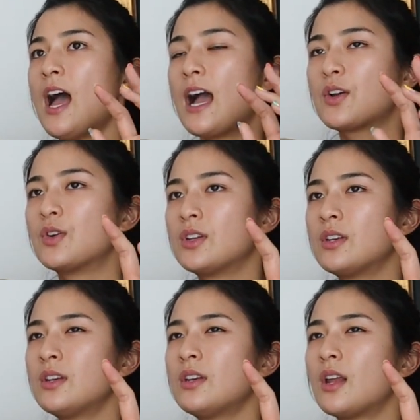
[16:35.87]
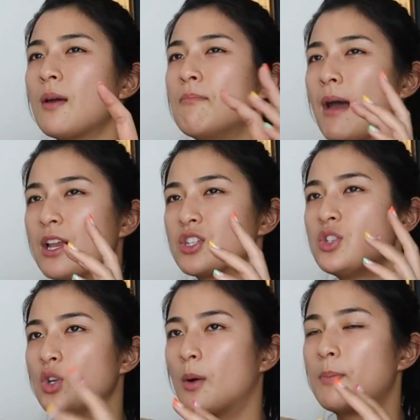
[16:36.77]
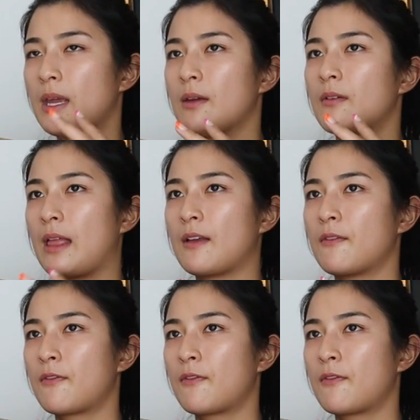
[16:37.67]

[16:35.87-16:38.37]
I couldn't imagine not being like